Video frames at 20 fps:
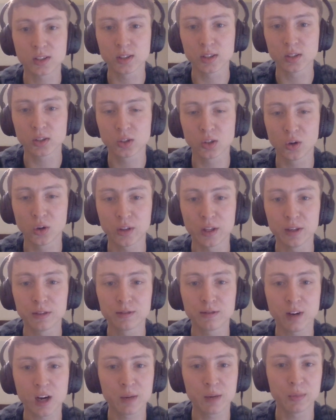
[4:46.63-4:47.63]
to the song, the
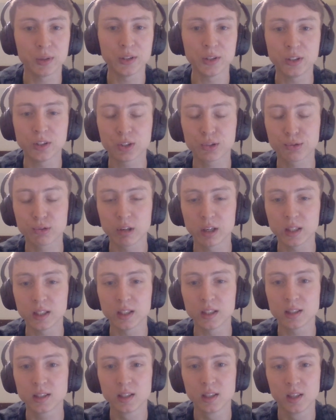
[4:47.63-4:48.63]
environment you just
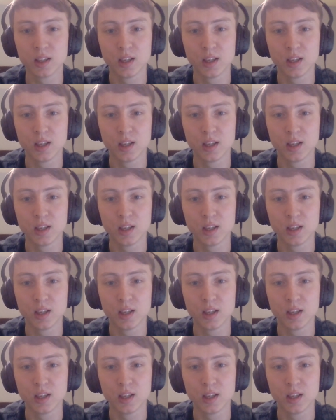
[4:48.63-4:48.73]
created,